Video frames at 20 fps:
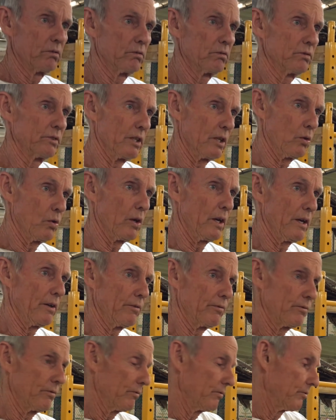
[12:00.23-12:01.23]
their way
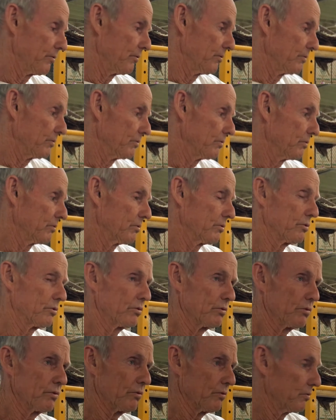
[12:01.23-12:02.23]

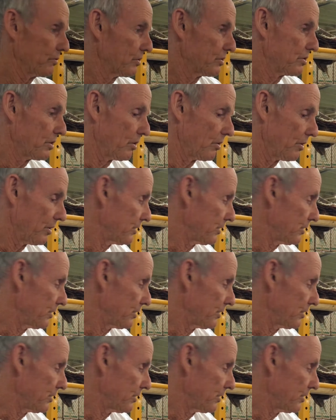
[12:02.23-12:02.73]
so that